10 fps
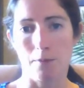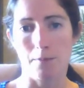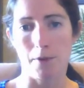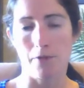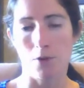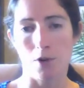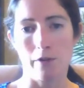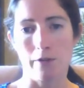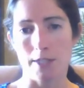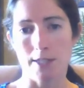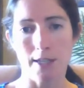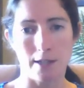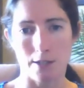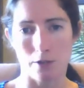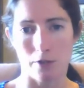before you even see a
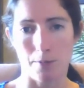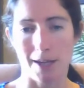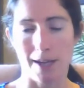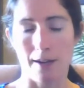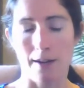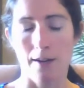silver plan.